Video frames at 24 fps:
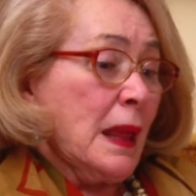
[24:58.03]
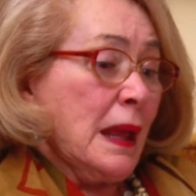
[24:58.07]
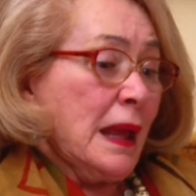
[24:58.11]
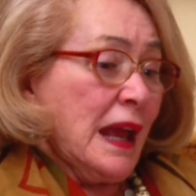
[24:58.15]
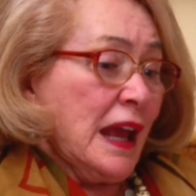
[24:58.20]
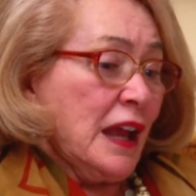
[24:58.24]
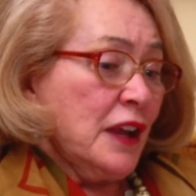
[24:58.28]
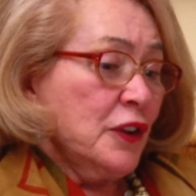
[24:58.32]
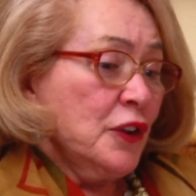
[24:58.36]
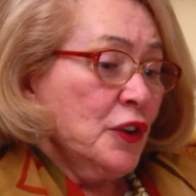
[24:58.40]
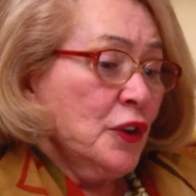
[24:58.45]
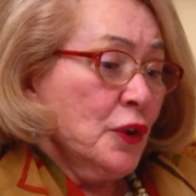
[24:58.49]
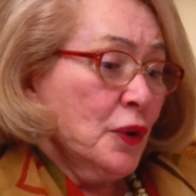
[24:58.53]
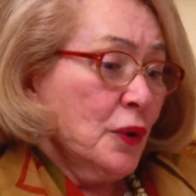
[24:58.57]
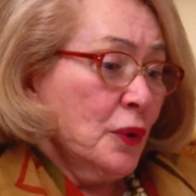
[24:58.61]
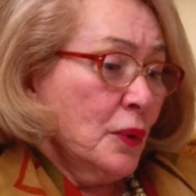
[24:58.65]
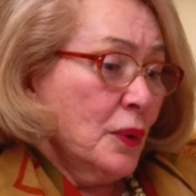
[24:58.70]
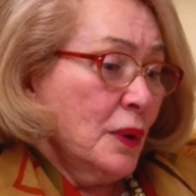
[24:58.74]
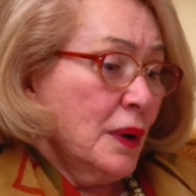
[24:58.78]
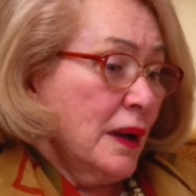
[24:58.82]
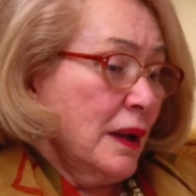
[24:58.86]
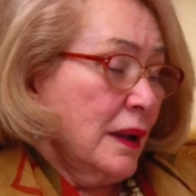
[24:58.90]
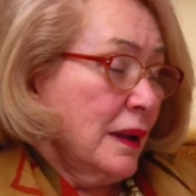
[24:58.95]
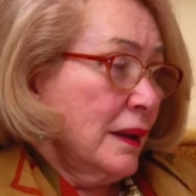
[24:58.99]
and
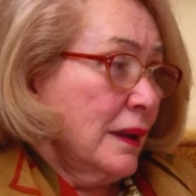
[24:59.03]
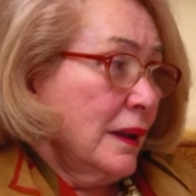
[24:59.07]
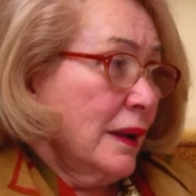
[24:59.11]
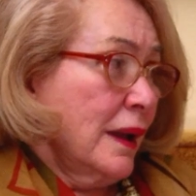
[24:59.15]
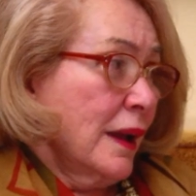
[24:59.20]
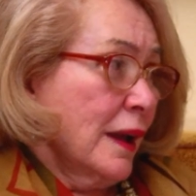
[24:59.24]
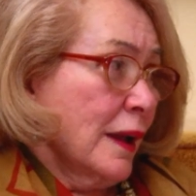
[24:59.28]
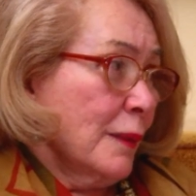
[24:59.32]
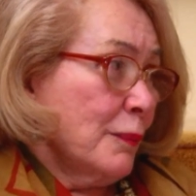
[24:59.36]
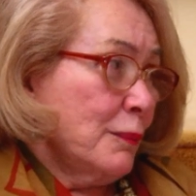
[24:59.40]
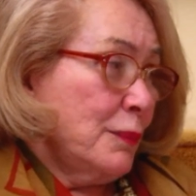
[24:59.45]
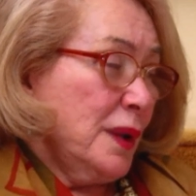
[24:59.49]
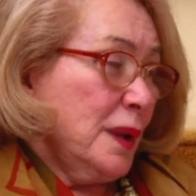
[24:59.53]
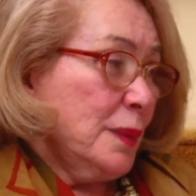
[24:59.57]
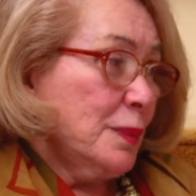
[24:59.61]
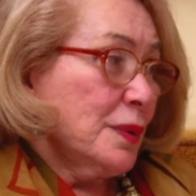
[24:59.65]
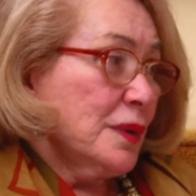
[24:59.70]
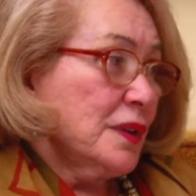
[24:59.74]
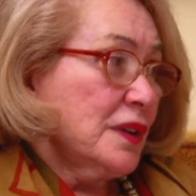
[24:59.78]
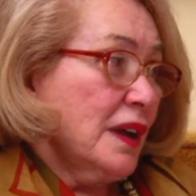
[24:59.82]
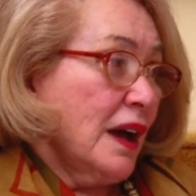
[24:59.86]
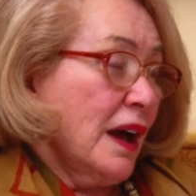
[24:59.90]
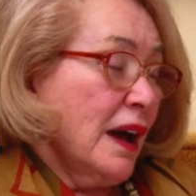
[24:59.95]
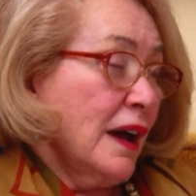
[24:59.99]
you help people
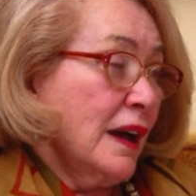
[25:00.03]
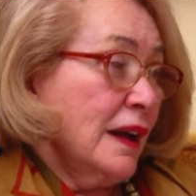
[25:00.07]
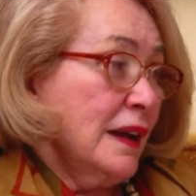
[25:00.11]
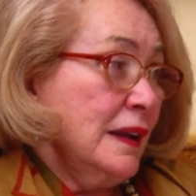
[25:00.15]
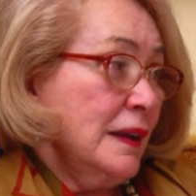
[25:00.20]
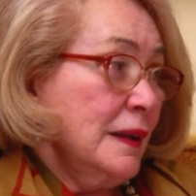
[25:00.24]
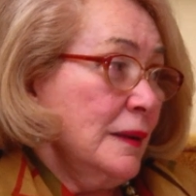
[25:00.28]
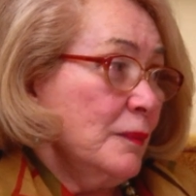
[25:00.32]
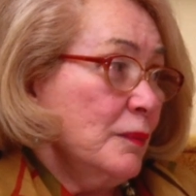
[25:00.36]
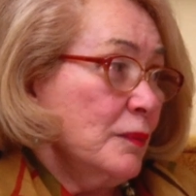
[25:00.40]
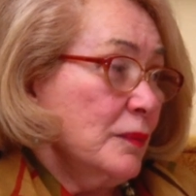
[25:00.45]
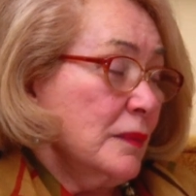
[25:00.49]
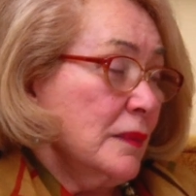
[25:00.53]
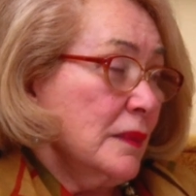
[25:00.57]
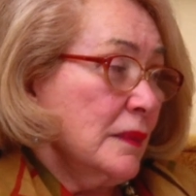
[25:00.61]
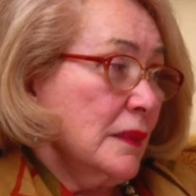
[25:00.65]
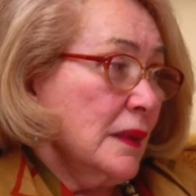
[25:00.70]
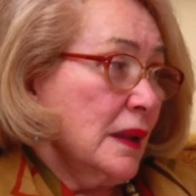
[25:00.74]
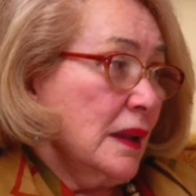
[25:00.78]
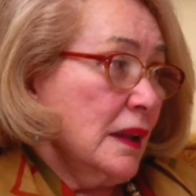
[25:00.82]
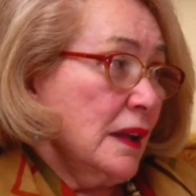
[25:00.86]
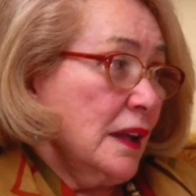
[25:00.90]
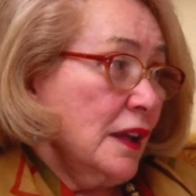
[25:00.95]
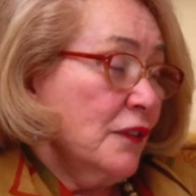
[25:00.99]
die
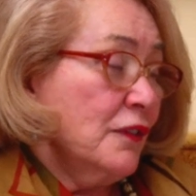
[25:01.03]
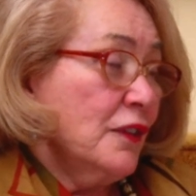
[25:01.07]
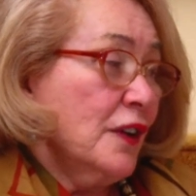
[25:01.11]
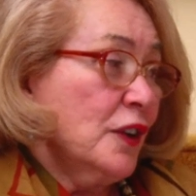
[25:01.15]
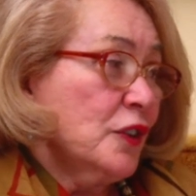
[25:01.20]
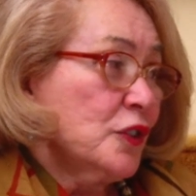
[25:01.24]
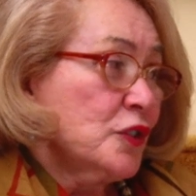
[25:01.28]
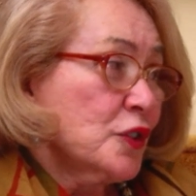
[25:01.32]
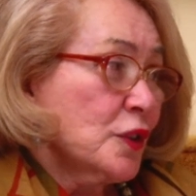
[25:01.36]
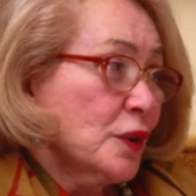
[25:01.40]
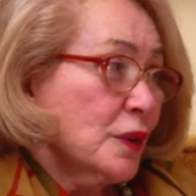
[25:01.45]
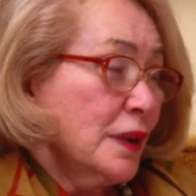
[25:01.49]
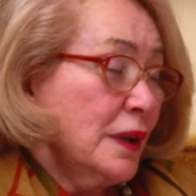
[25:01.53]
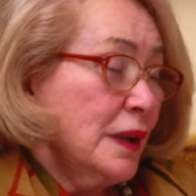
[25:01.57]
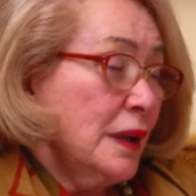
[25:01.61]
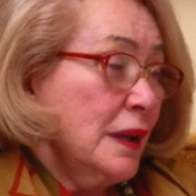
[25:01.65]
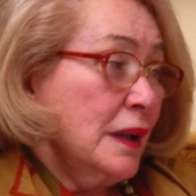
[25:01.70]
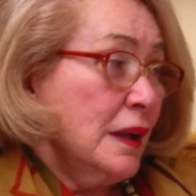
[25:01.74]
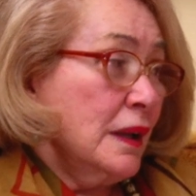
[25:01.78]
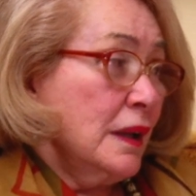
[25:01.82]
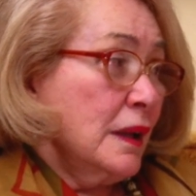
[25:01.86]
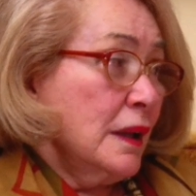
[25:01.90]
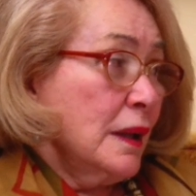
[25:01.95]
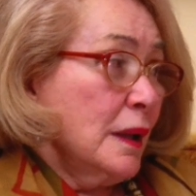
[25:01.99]
eventually
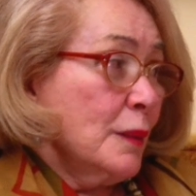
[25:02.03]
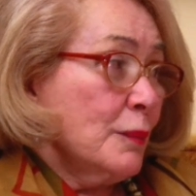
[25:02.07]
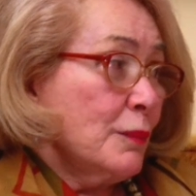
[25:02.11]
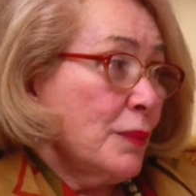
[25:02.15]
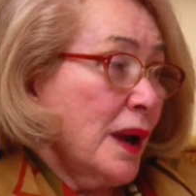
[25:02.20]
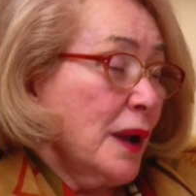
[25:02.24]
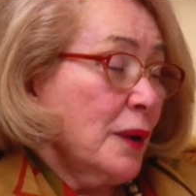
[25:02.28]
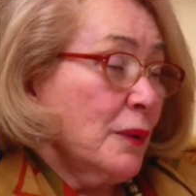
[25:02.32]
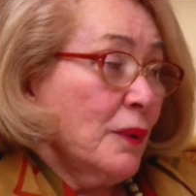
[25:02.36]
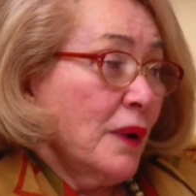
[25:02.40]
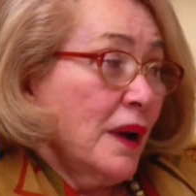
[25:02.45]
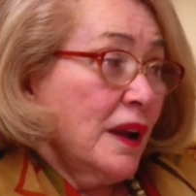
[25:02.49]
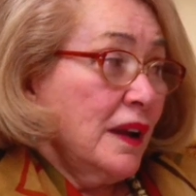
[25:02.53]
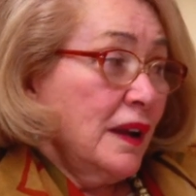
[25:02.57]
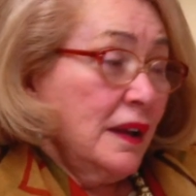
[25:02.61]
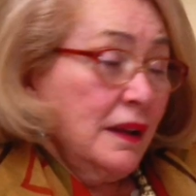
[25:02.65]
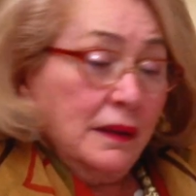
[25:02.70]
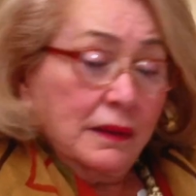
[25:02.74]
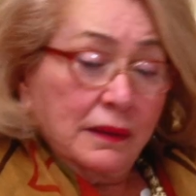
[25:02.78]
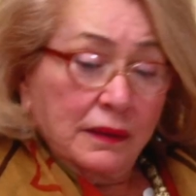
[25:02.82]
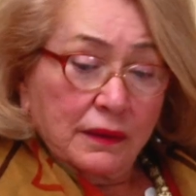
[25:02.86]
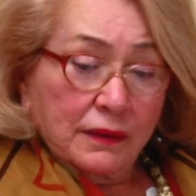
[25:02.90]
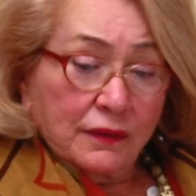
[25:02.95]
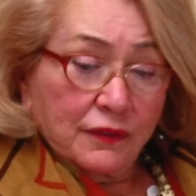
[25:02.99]
by
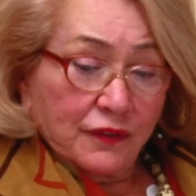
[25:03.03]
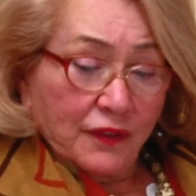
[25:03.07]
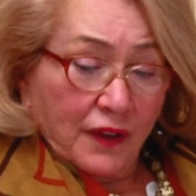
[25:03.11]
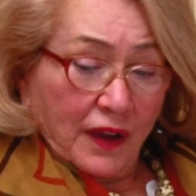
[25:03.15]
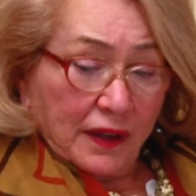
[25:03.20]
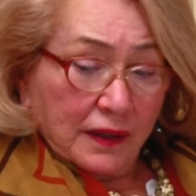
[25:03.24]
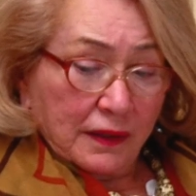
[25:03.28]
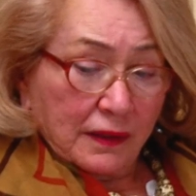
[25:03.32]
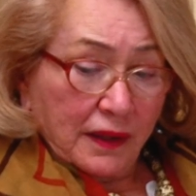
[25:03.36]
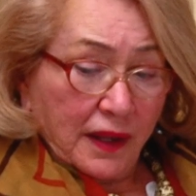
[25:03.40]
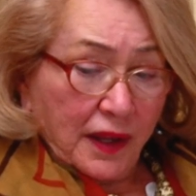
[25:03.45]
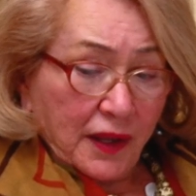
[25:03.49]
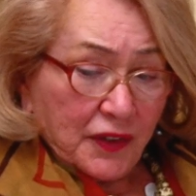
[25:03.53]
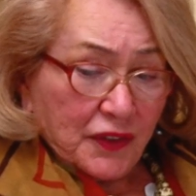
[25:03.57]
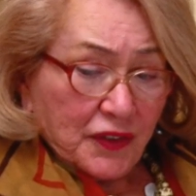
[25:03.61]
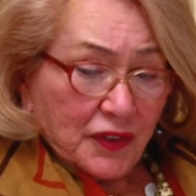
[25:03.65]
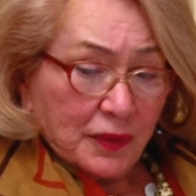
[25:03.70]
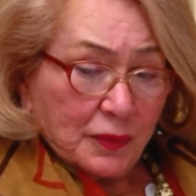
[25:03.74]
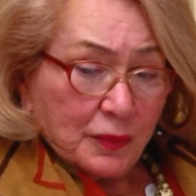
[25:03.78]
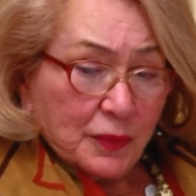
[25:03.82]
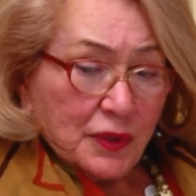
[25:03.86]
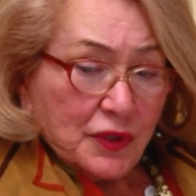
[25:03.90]
writing Final Exit,